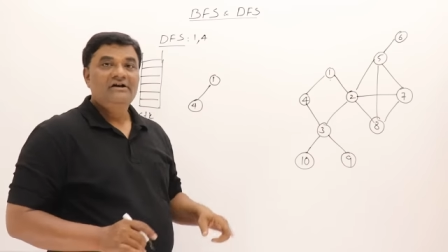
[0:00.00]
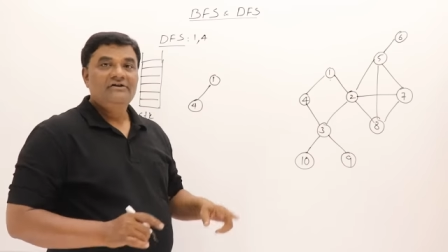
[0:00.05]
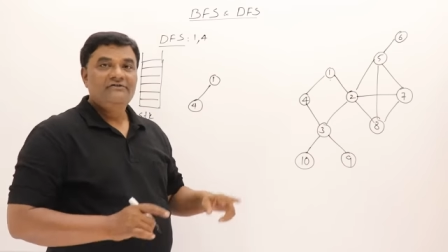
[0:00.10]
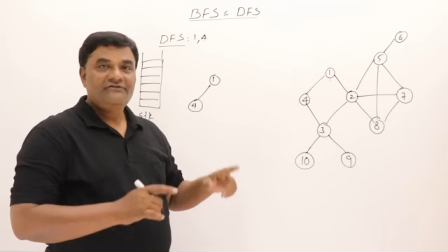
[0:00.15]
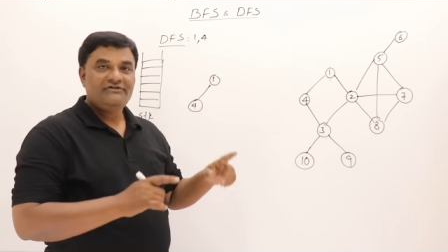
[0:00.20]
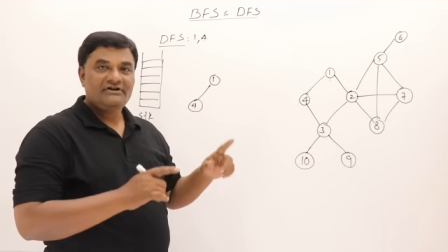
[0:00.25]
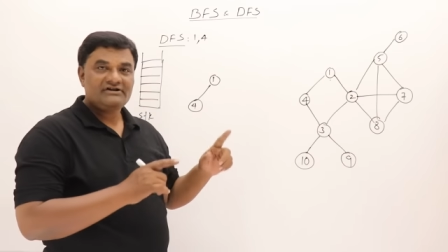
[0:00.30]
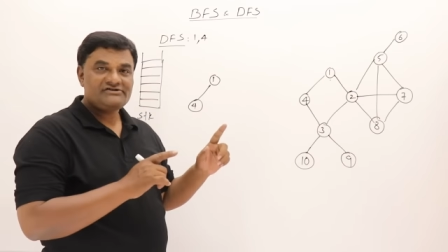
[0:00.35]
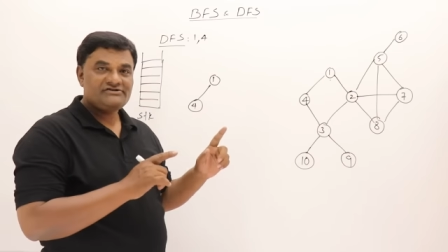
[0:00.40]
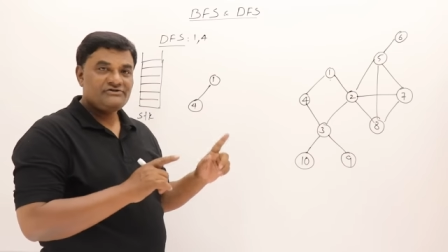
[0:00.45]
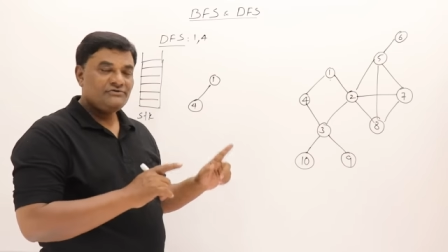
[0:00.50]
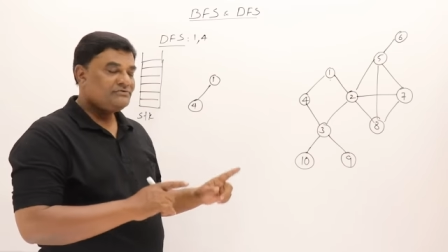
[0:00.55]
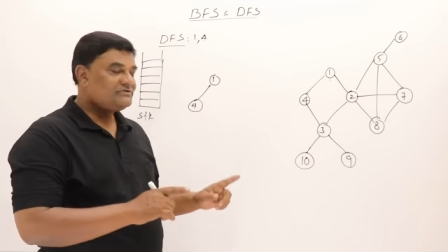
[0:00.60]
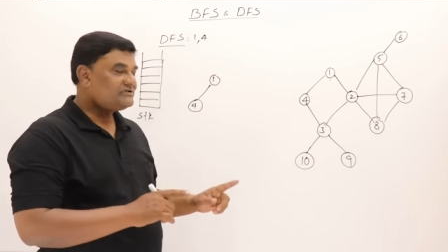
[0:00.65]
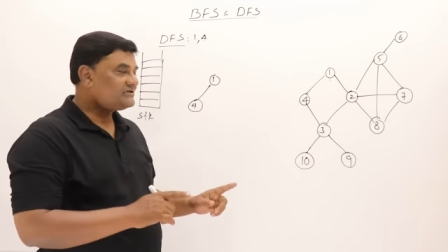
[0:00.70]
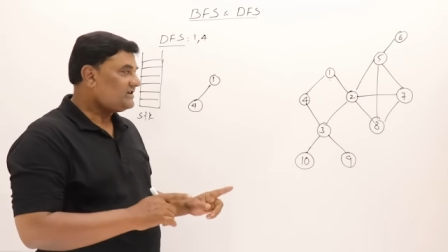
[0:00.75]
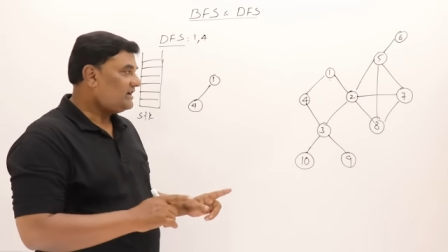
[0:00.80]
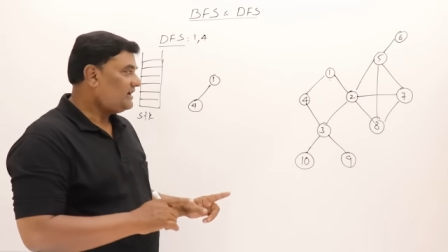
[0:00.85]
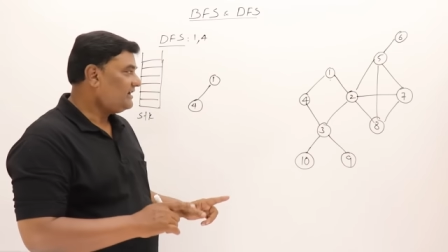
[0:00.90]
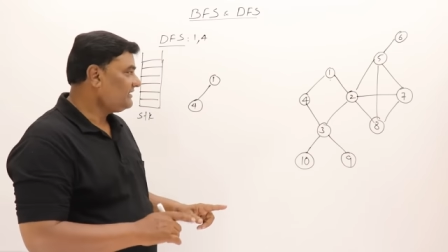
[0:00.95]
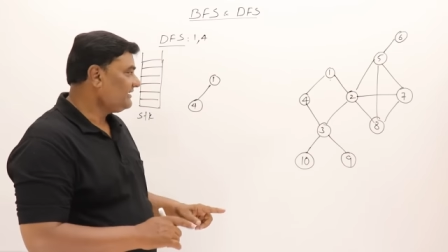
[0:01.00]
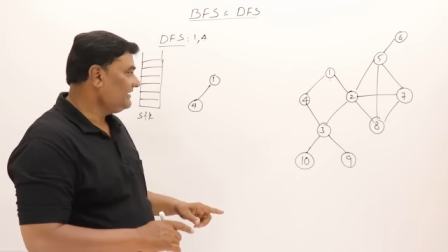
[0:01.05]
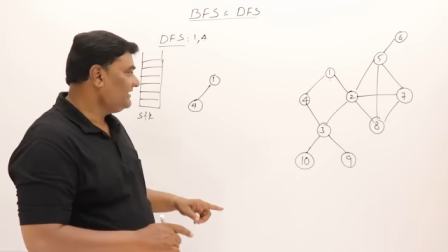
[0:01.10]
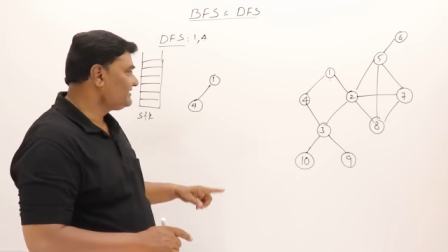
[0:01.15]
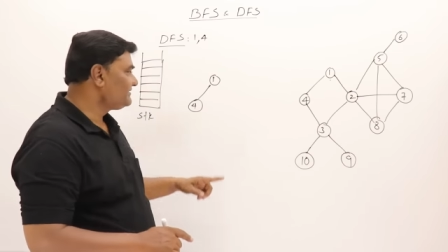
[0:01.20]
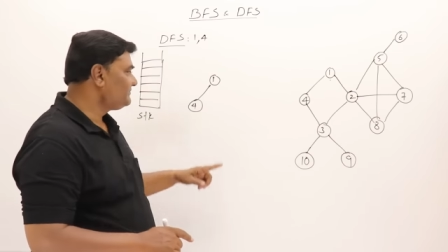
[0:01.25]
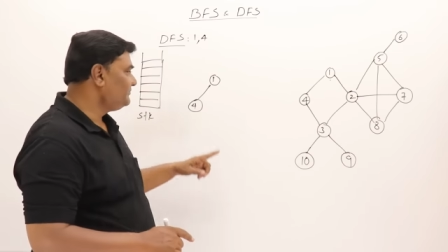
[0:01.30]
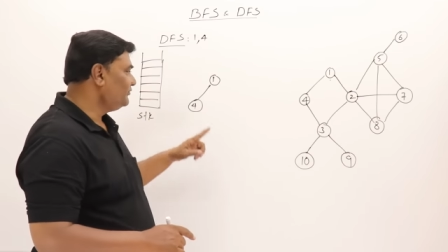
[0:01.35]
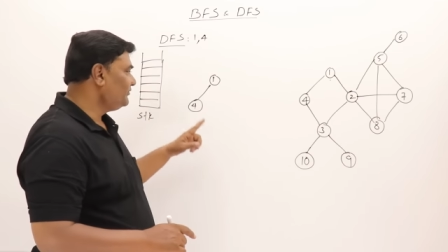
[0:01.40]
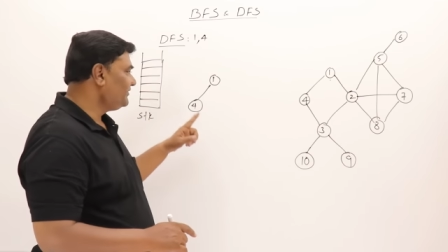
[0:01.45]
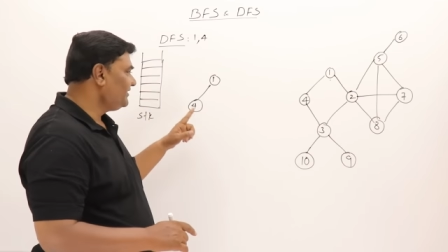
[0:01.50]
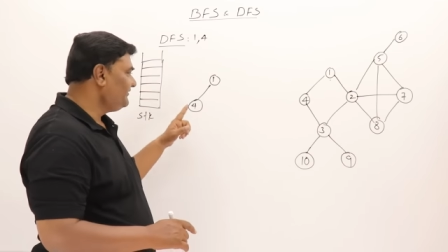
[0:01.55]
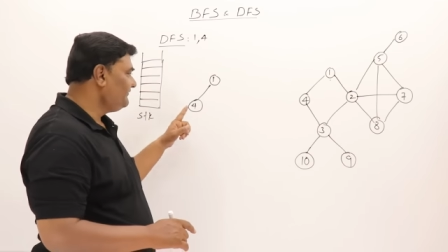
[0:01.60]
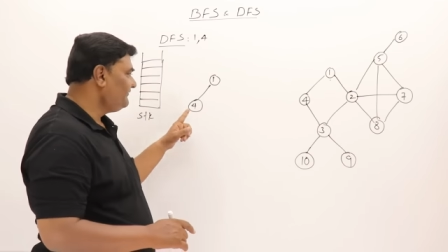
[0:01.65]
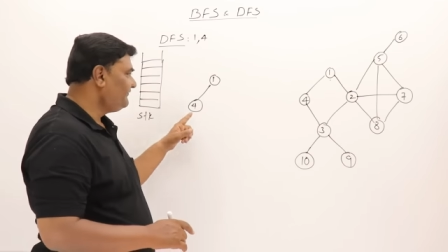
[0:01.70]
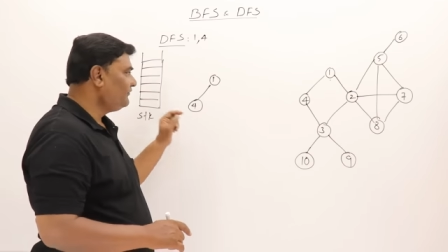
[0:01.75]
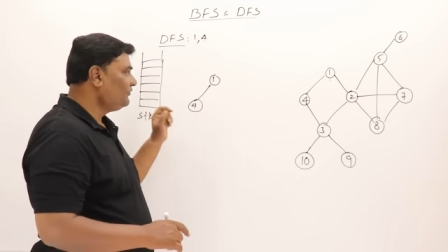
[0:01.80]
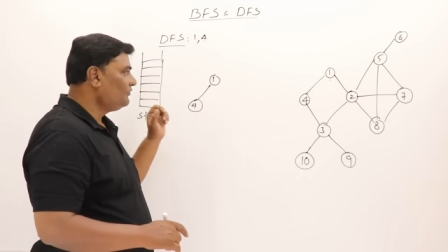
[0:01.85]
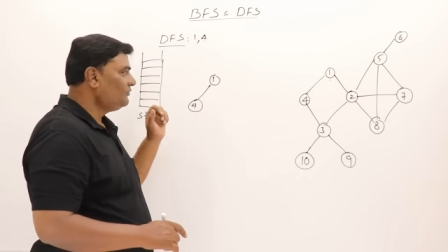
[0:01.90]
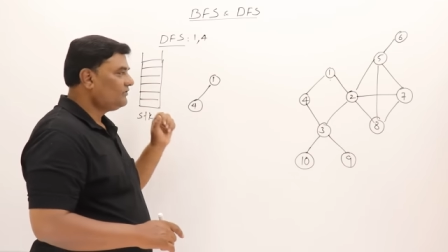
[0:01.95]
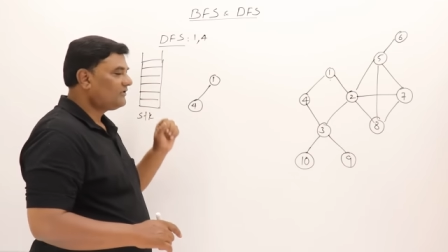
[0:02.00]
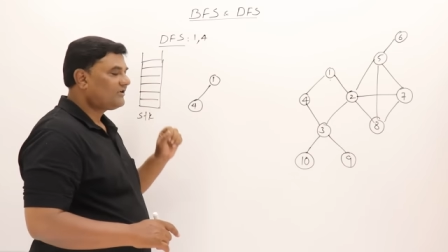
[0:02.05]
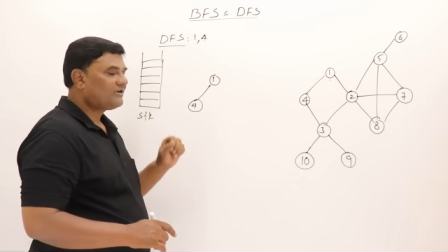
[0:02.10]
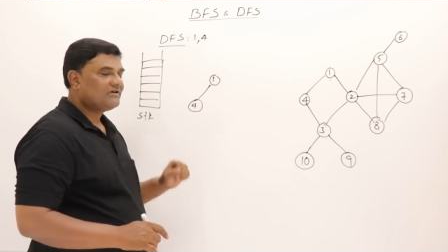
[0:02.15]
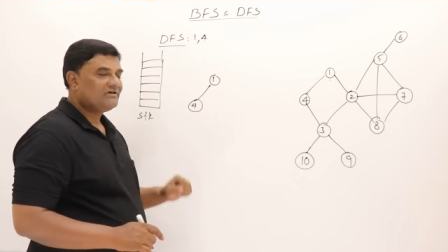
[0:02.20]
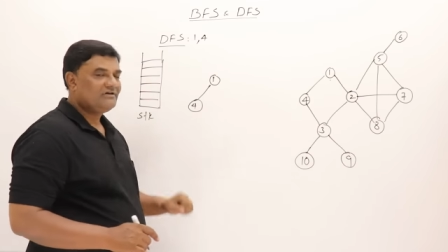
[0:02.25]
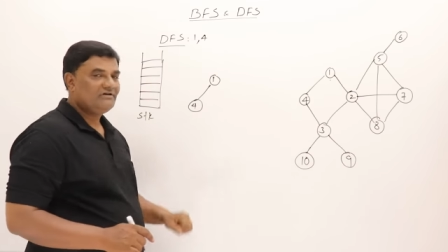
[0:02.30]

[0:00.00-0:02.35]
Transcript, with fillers: First you start exploring 4.